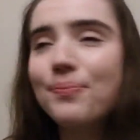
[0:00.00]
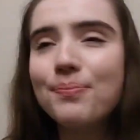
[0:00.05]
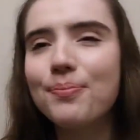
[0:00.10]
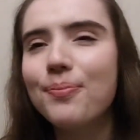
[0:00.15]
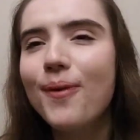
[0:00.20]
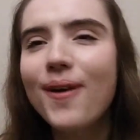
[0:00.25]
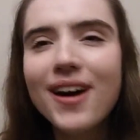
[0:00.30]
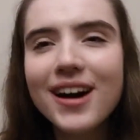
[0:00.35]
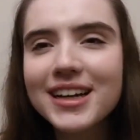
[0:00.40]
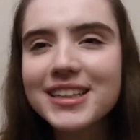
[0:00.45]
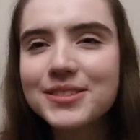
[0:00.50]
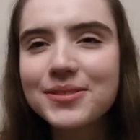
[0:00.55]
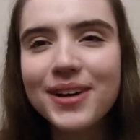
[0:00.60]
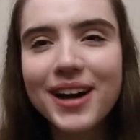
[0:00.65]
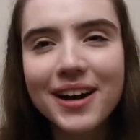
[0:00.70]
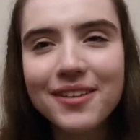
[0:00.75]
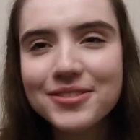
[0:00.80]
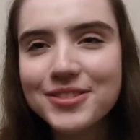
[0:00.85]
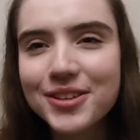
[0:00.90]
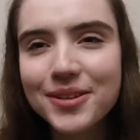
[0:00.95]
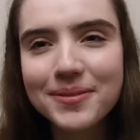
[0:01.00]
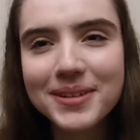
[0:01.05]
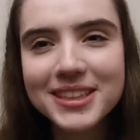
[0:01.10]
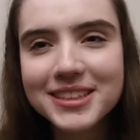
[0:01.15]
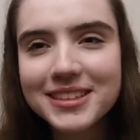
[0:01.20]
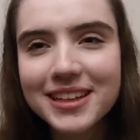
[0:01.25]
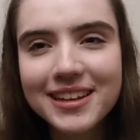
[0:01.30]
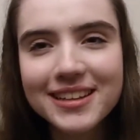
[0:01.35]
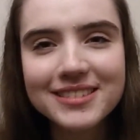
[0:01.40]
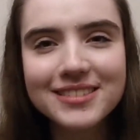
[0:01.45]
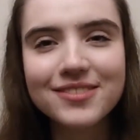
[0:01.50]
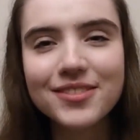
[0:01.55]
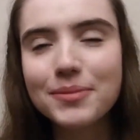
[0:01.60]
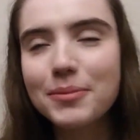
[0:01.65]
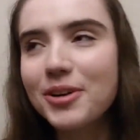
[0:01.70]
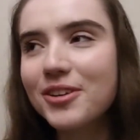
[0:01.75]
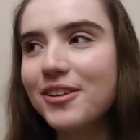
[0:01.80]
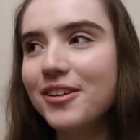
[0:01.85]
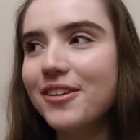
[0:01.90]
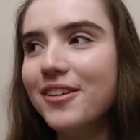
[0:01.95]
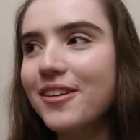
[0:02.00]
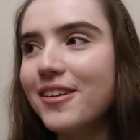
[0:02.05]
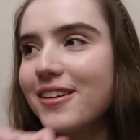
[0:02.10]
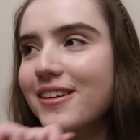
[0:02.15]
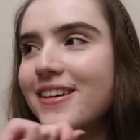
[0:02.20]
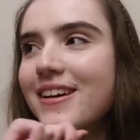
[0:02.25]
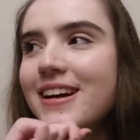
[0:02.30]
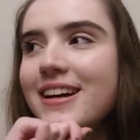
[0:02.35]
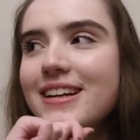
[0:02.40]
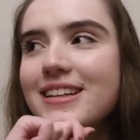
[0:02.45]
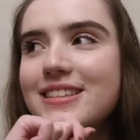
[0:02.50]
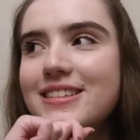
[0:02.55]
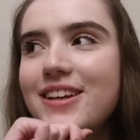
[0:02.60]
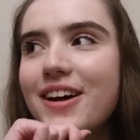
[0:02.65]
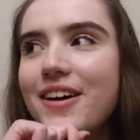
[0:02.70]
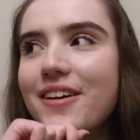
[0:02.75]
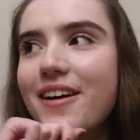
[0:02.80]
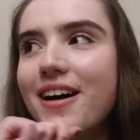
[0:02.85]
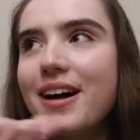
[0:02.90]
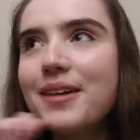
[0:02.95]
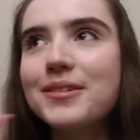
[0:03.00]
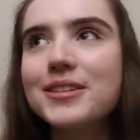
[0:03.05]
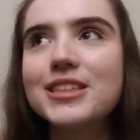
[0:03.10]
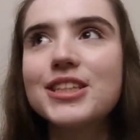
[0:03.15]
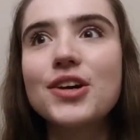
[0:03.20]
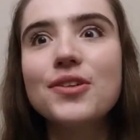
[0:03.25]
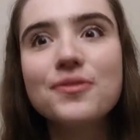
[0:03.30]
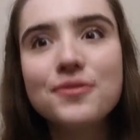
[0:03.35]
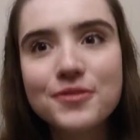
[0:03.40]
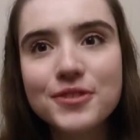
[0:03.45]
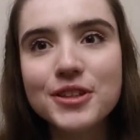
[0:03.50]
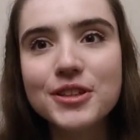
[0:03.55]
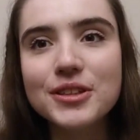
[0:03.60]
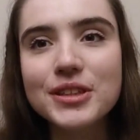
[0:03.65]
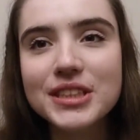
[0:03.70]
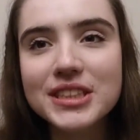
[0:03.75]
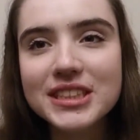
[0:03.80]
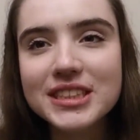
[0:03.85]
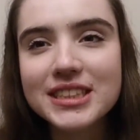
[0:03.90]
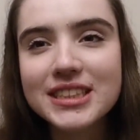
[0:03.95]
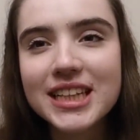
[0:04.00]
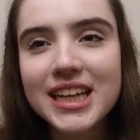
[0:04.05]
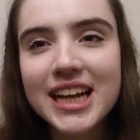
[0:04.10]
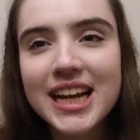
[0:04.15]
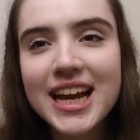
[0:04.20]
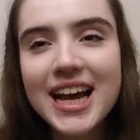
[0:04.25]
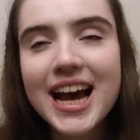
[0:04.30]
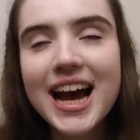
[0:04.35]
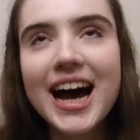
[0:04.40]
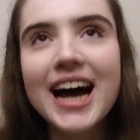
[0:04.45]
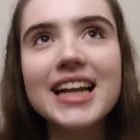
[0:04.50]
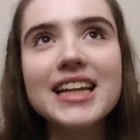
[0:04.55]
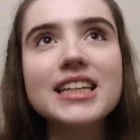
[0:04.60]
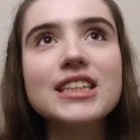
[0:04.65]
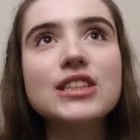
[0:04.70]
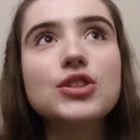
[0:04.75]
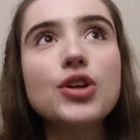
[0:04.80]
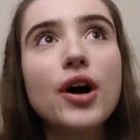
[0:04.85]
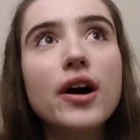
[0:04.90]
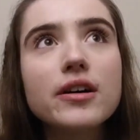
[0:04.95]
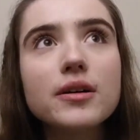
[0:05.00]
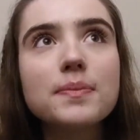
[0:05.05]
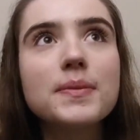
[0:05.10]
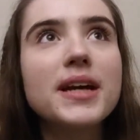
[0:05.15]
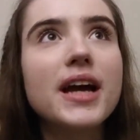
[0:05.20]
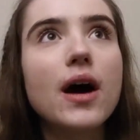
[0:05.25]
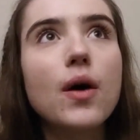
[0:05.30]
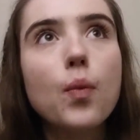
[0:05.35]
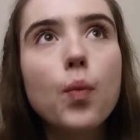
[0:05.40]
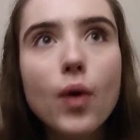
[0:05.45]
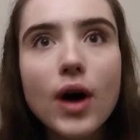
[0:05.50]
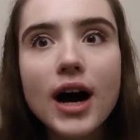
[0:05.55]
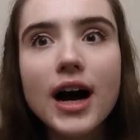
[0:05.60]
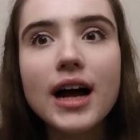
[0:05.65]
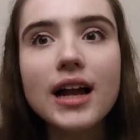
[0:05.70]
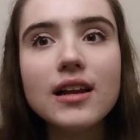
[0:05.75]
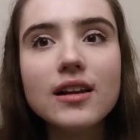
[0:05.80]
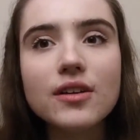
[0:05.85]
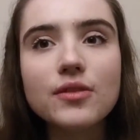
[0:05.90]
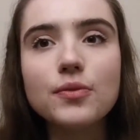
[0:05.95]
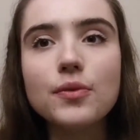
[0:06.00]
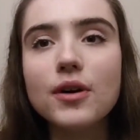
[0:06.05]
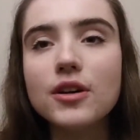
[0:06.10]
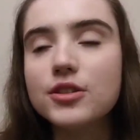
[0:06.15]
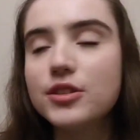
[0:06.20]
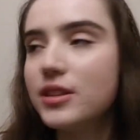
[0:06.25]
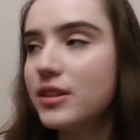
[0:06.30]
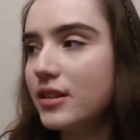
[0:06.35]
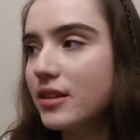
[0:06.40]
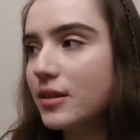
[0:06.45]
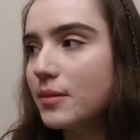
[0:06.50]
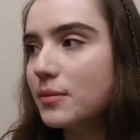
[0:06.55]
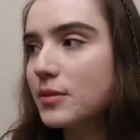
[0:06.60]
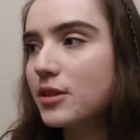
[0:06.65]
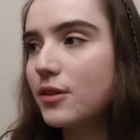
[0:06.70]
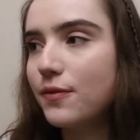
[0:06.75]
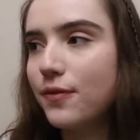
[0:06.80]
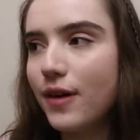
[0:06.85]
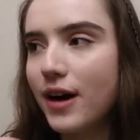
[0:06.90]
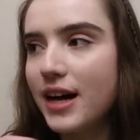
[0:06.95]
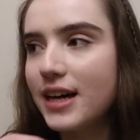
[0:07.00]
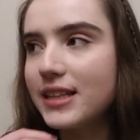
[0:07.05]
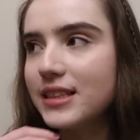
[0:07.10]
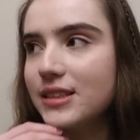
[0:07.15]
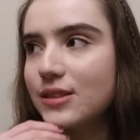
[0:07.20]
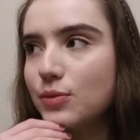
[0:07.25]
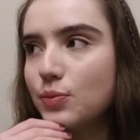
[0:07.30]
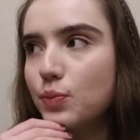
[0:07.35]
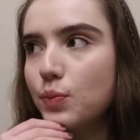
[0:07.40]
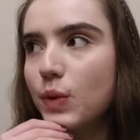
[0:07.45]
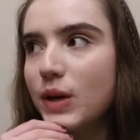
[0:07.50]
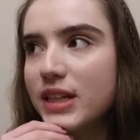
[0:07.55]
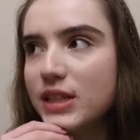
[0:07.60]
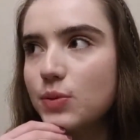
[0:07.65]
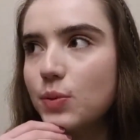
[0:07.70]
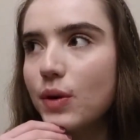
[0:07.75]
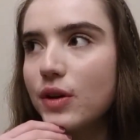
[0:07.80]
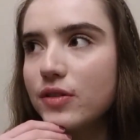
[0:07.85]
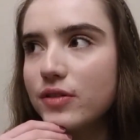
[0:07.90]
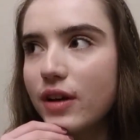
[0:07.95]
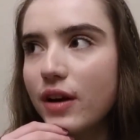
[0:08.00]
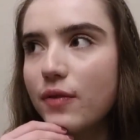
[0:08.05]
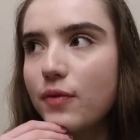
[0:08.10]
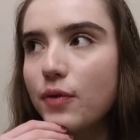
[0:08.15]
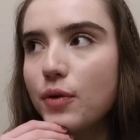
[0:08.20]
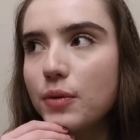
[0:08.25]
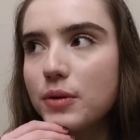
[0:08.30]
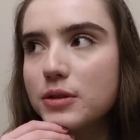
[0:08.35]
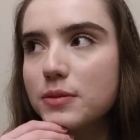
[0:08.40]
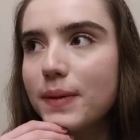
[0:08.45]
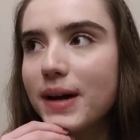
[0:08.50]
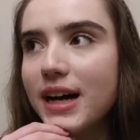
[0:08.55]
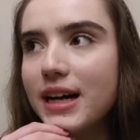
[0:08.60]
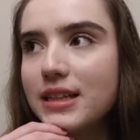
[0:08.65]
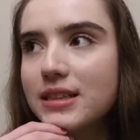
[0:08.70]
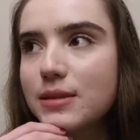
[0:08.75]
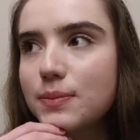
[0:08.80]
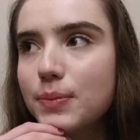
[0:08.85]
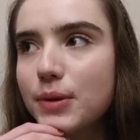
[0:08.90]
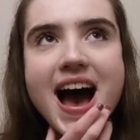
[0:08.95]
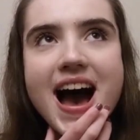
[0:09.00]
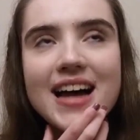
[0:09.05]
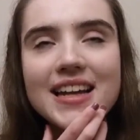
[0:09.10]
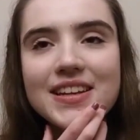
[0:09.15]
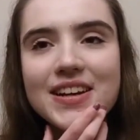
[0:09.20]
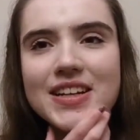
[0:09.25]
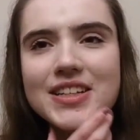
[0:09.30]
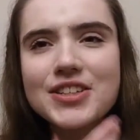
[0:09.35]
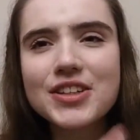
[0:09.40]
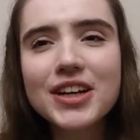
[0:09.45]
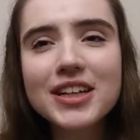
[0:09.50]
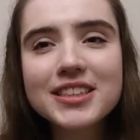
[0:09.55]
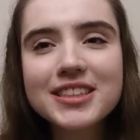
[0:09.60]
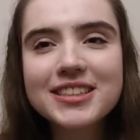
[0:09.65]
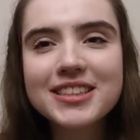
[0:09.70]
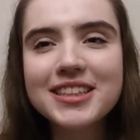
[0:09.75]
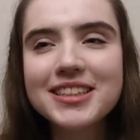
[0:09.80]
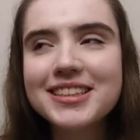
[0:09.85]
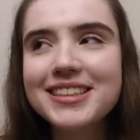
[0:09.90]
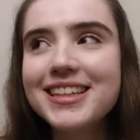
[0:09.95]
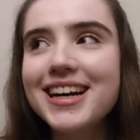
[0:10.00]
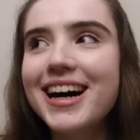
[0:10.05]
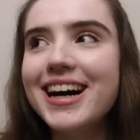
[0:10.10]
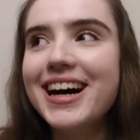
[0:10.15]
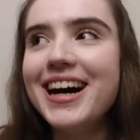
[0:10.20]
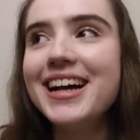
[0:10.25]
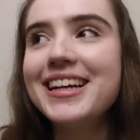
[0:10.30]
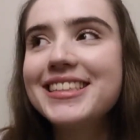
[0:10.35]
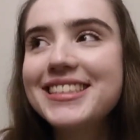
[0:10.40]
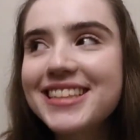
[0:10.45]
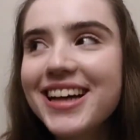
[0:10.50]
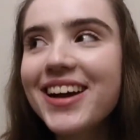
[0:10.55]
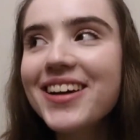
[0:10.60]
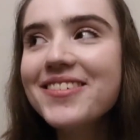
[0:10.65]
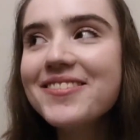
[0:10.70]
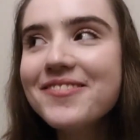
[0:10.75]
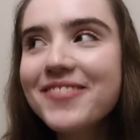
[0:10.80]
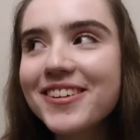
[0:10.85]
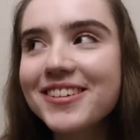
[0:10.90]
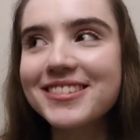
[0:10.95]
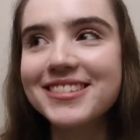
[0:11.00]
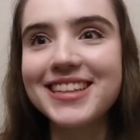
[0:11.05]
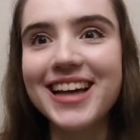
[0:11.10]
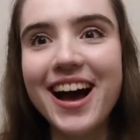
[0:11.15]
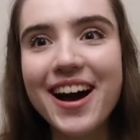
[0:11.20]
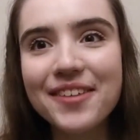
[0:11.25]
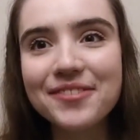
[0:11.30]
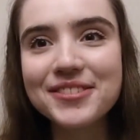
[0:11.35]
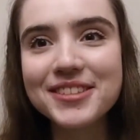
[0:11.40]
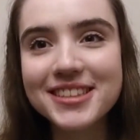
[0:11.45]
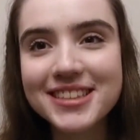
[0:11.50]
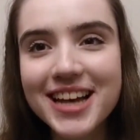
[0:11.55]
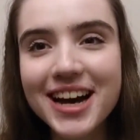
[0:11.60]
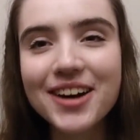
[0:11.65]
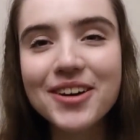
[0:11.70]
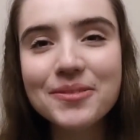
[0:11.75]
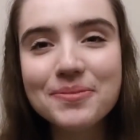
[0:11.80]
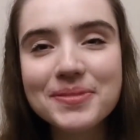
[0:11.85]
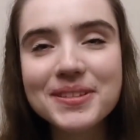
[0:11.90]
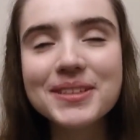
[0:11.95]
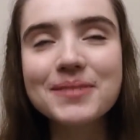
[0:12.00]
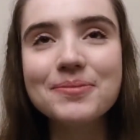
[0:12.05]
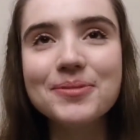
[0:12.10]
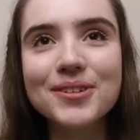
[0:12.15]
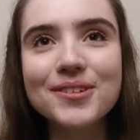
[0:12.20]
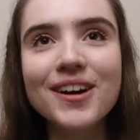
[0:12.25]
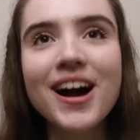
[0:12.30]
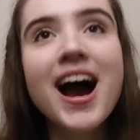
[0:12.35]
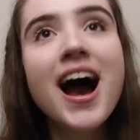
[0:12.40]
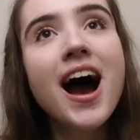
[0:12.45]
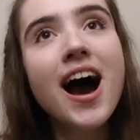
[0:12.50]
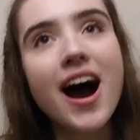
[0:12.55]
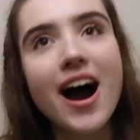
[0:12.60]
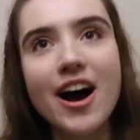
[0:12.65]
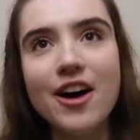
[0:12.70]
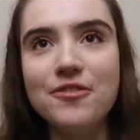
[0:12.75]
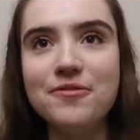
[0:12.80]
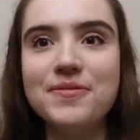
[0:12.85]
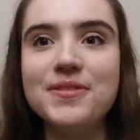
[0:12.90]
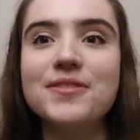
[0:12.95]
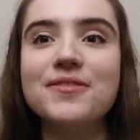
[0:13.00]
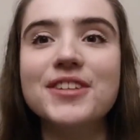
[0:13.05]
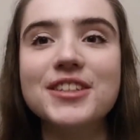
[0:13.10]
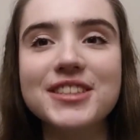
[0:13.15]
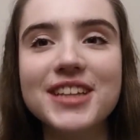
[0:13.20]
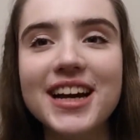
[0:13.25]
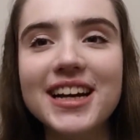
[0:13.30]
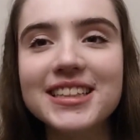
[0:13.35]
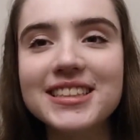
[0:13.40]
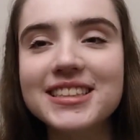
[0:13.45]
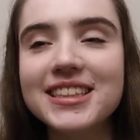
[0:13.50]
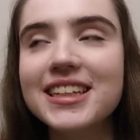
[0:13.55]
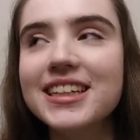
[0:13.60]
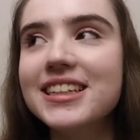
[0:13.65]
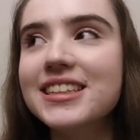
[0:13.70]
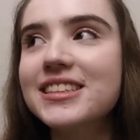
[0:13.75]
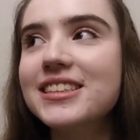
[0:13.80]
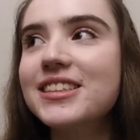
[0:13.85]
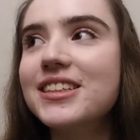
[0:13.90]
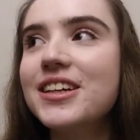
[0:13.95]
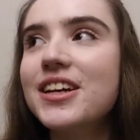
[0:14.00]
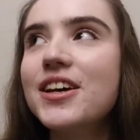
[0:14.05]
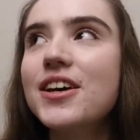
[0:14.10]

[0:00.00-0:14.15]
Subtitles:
Why do I have so many takes of the monologue? So I was confused, and it took me a while of watching them to find which ones I thought was best. And I don't want to have to tell people I've been rejected